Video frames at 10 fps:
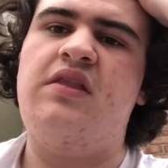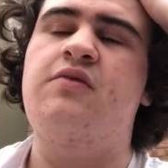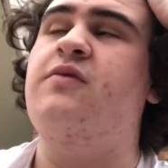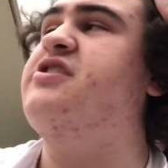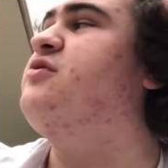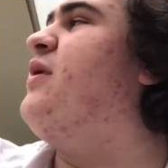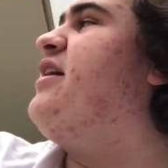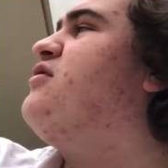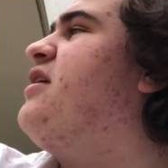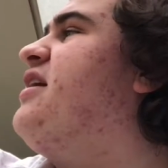which is why you
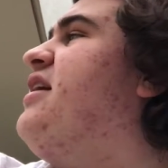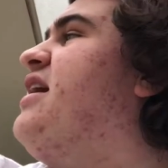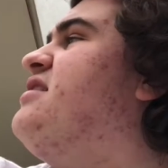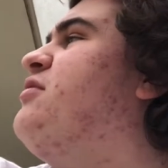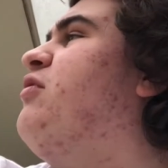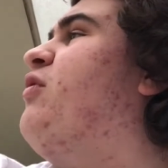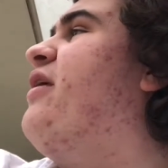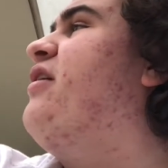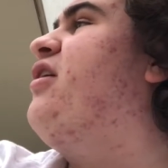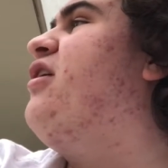try to get someone where
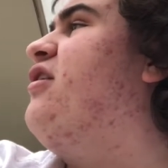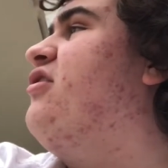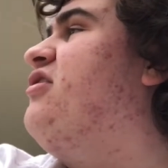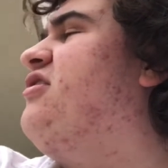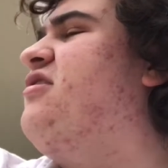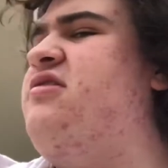it hurts.